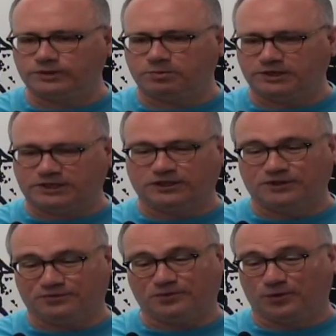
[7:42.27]
It's basically
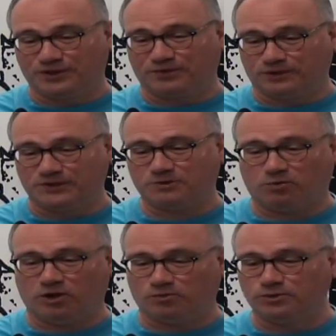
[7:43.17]
4 different
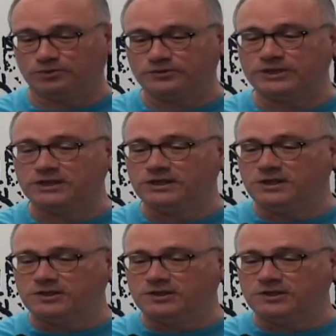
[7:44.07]
small rooms.